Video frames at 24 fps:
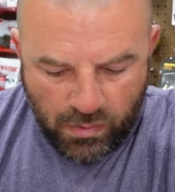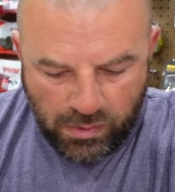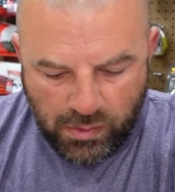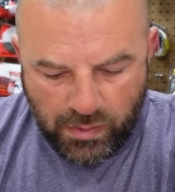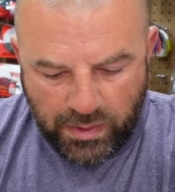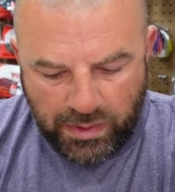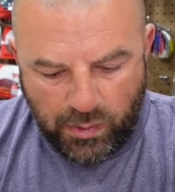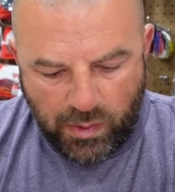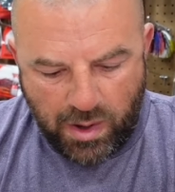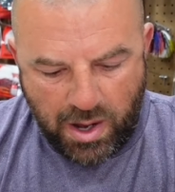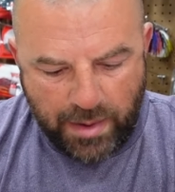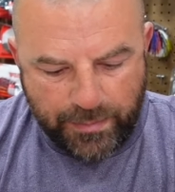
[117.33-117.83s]

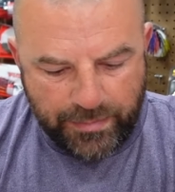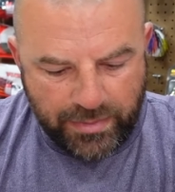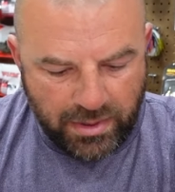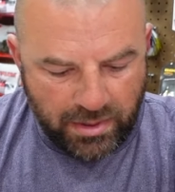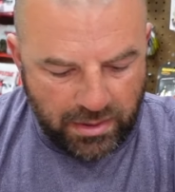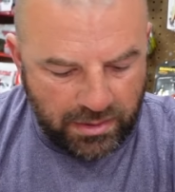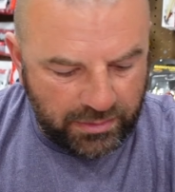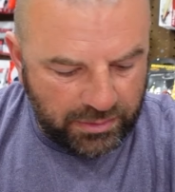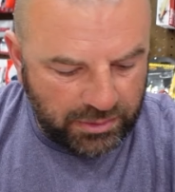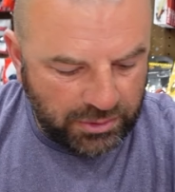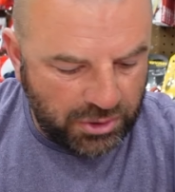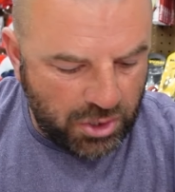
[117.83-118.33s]
We'll grab
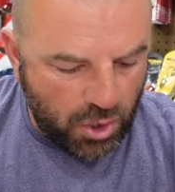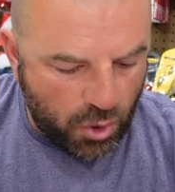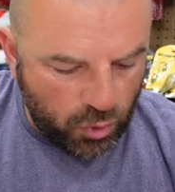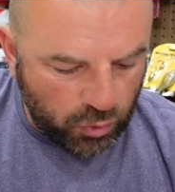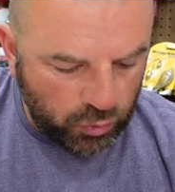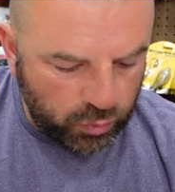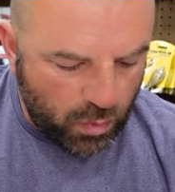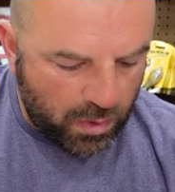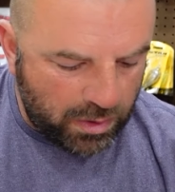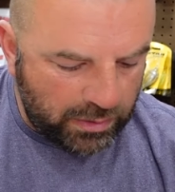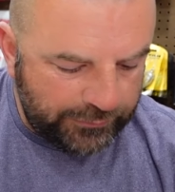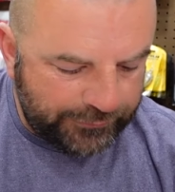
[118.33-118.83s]
a
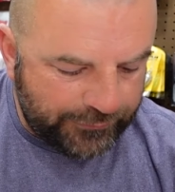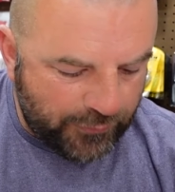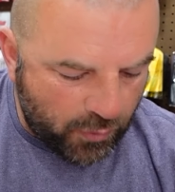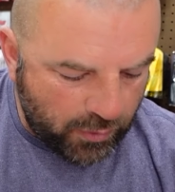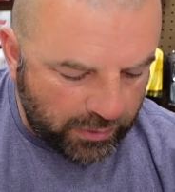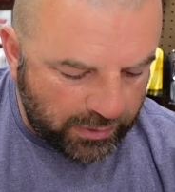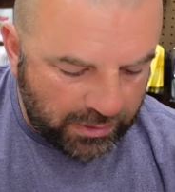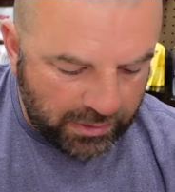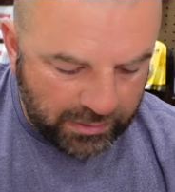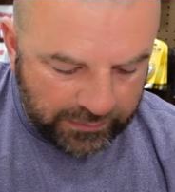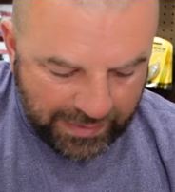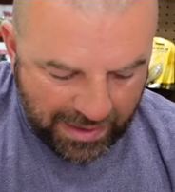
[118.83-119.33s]
gold one for you.